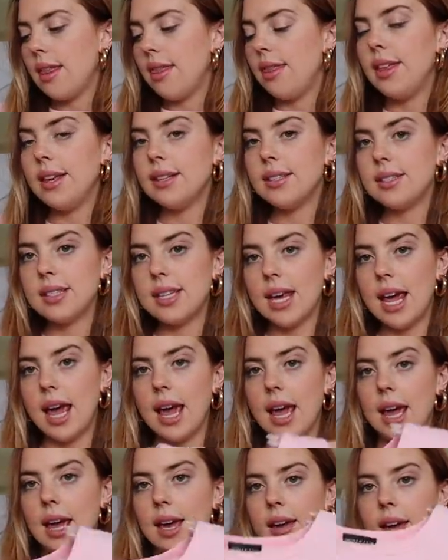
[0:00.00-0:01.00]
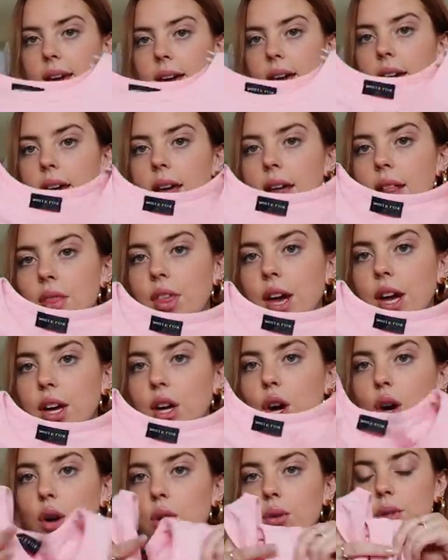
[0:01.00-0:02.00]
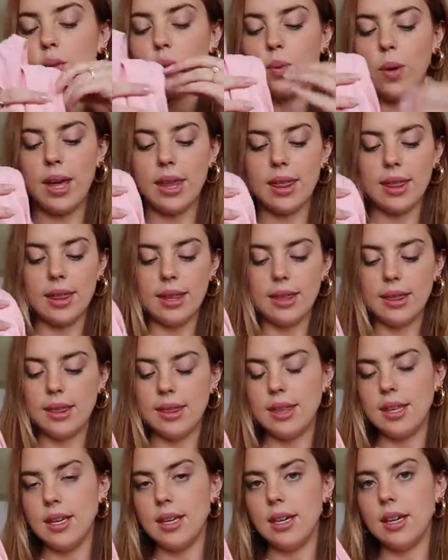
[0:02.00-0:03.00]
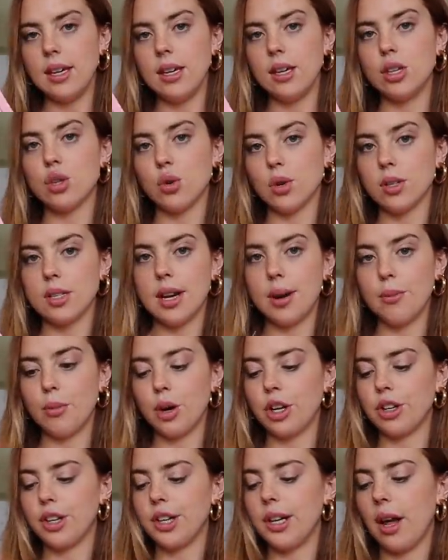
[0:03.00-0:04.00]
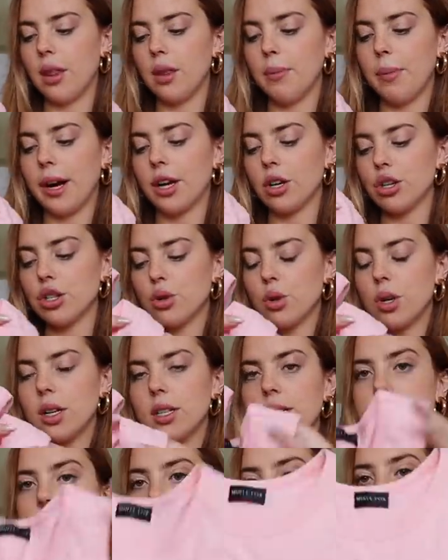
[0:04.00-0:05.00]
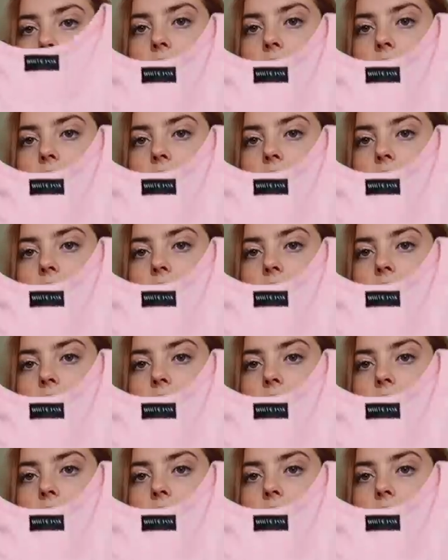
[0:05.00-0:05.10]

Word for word: this tank that goes with the shorts that I'm wearing right now, the biker shorts.